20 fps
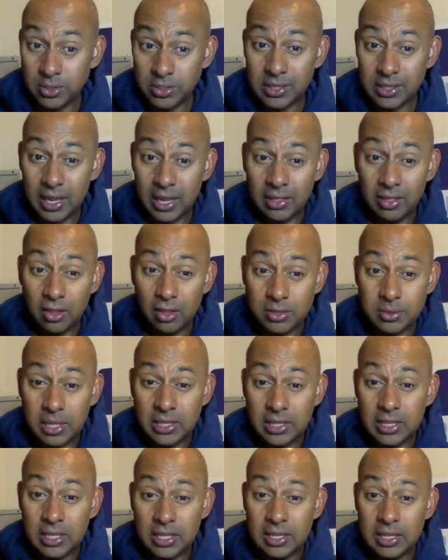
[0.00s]
And I
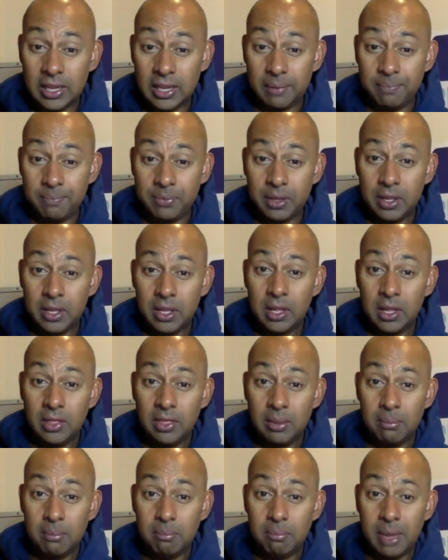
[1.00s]
think the
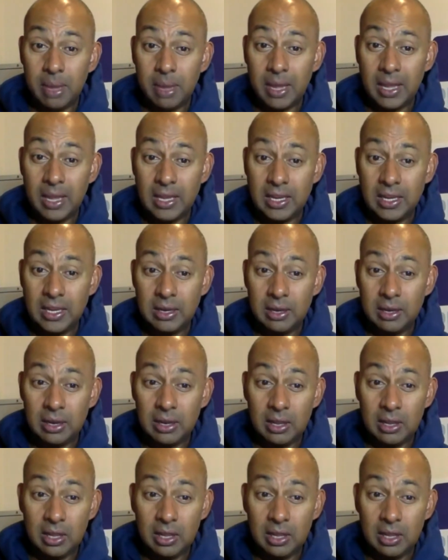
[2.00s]
main